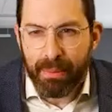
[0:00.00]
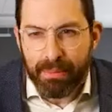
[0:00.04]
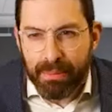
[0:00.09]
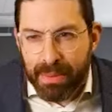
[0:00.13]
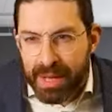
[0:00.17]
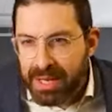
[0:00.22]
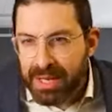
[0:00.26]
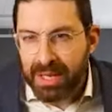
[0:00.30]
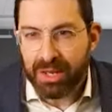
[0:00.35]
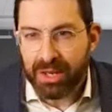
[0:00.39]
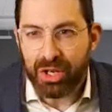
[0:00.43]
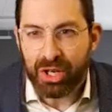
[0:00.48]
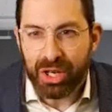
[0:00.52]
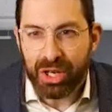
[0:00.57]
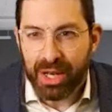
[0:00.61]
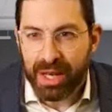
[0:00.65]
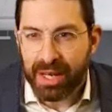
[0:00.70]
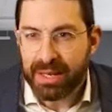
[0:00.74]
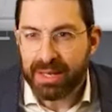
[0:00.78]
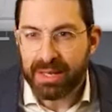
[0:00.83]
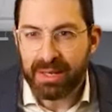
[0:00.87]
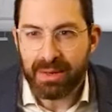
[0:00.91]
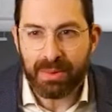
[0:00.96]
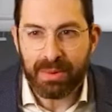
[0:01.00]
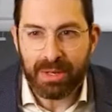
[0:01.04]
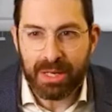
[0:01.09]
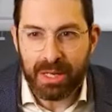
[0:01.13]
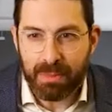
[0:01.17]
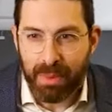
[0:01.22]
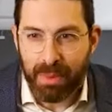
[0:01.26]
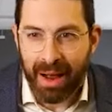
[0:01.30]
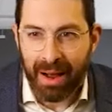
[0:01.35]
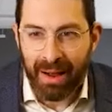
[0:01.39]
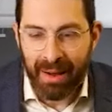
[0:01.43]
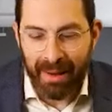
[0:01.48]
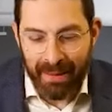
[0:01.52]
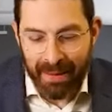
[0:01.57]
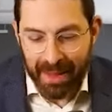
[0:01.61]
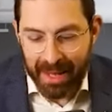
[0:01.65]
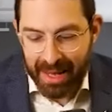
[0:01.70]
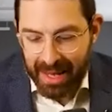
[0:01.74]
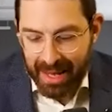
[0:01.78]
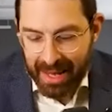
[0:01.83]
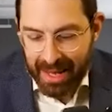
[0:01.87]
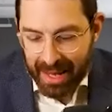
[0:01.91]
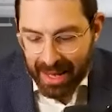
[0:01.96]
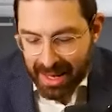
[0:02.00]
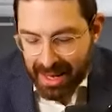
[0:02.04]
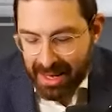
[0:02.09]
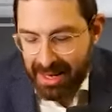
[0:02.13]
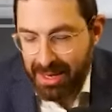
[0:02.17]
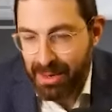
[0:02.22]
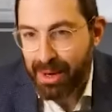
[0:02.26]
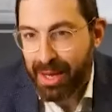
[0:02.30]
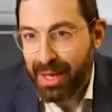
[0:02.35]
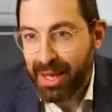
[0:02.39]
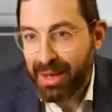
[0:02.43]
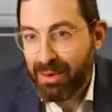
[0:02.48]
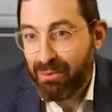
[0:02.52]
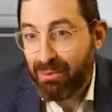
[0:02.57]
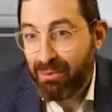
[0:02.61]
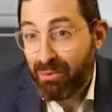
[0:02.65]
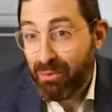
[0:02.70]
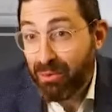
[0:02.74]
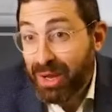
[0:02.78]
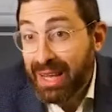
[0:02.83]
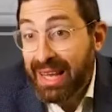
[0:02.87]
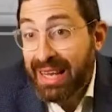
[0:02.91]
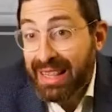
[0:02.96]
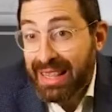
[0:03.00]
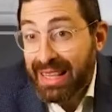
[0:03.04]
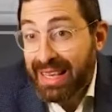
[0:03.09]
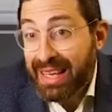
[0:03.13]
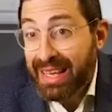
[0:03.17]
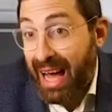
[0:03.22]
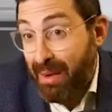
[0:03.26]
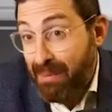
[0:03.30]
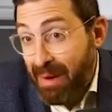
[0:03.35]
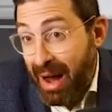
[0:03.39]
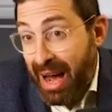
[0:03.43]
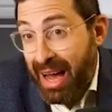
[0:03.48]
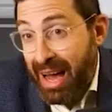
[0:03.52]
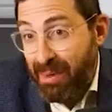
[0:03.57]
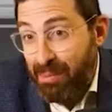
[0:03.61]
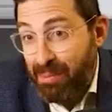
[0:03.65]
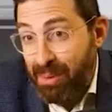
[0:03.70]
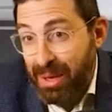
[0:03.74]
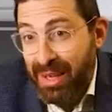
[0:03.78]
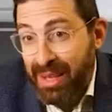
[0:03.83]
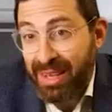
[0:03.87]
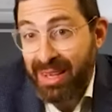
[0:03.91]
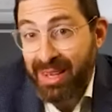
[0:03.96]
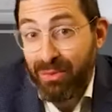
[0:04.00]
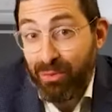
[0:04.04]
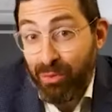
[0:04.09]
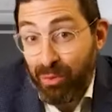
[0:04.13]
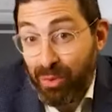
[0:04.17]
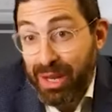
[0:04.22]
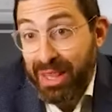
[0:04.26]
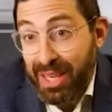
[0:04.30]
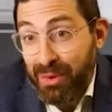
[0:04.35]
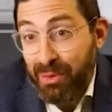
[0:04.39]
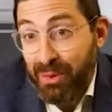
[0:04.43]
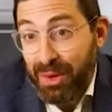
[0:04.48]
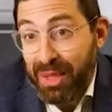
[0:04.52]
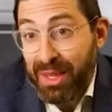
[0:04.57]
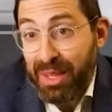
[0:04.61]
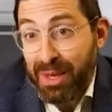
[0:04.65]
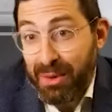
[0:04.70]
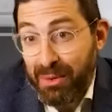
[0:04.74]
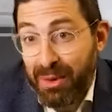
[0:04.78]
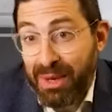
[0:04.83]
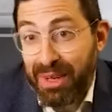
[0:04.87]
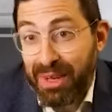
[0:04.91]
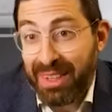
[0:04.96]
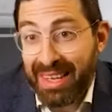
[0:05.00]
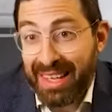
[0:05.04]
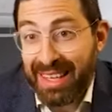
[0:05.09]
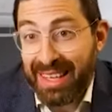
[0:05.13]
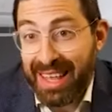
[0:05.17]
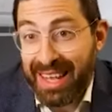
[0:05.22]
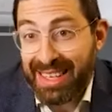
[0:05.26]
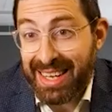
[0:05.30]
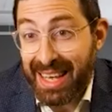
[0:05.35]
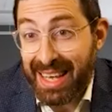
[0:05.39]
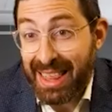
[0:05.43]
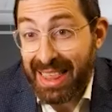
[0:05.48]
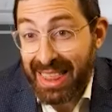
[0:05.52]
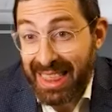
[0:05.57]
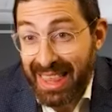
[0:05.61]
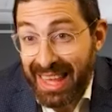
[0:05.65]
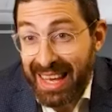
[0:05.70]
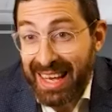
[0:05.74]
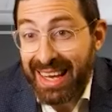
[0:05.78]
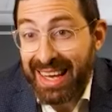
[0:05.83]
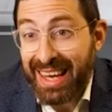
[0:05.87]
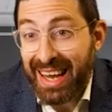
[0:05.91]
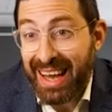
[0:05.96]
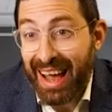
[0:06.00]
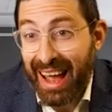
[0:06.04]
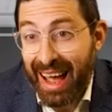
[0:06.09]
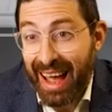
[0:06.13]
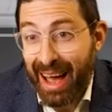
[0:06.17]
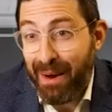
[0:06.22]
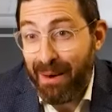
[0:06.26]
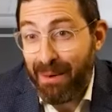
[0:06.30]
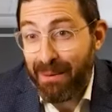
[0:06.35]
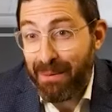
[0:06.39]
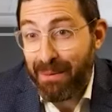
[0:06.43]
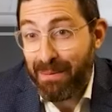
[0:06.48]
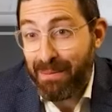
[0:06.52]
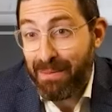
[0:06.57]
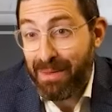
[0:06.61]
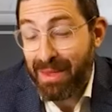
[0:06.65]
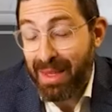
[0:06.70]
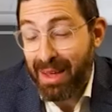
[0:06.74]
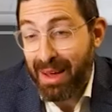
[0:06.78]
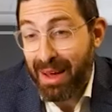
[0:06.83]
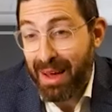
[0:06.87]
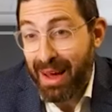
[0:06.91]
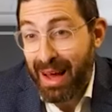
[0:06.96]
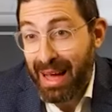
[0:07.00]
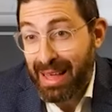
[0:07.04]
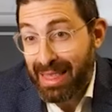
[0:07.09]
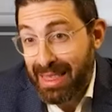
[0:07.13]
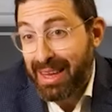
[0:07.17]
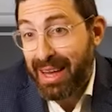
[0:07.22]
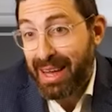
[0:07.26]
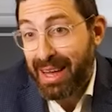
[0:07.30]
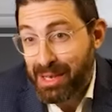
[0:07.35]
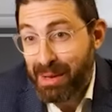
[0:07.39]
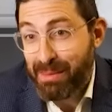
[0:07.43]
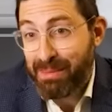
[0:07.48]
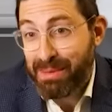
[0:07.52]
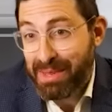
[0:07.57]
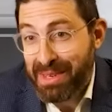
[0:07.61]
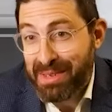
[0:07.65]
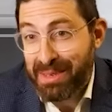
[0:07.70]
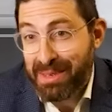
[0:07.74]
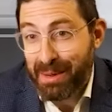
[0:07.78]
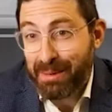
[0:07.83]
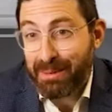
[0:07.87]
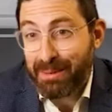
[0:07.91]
miss the chance to inspire. So really, in my opinion, really, really, really, that's I think how I think Hashem sees